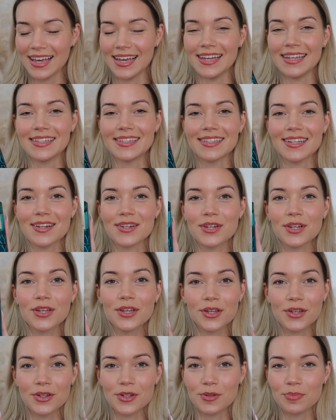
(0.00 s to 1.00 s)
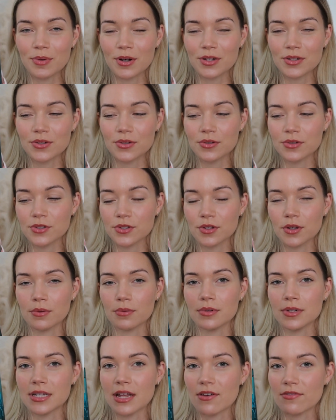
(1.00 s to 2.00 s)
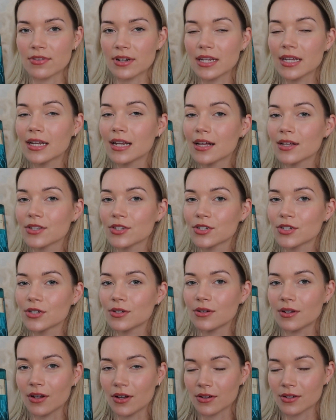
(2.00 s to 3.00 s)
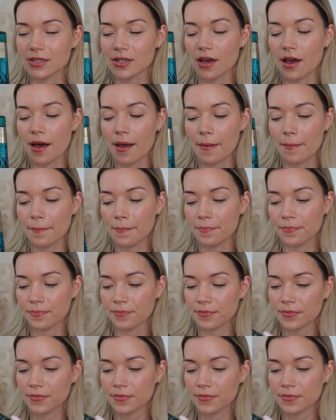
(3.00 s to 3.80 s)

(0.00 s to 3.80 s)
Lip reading: It's such a huge bottle, so it will definitely last you a long time.